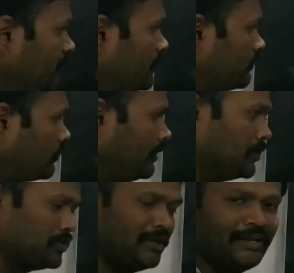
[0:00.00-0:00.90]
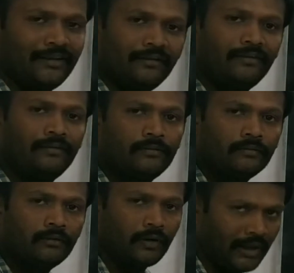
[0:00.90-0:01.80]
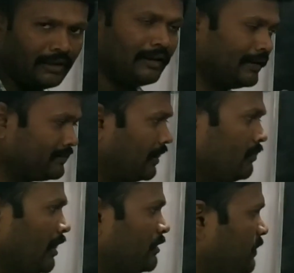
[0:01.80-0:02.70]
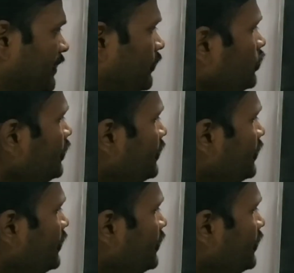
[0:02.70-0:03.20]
solutions. Okay, like I'll explain you.